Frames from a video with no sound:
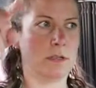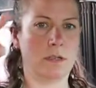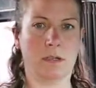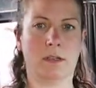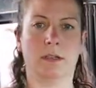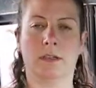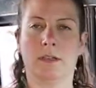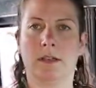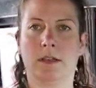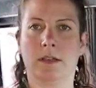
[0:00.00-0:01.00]

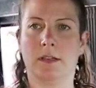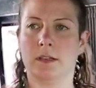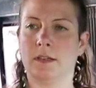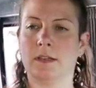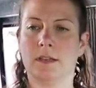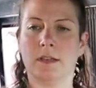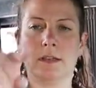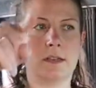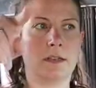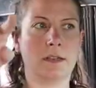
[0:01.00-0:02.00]

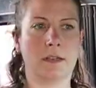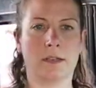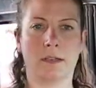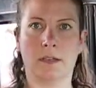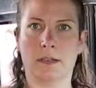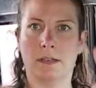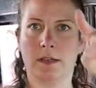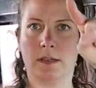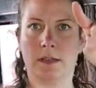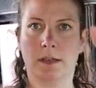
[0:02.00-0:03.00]

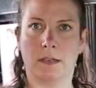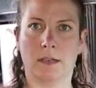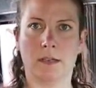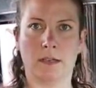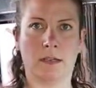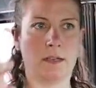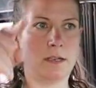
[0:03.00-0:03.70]
(no one is talking)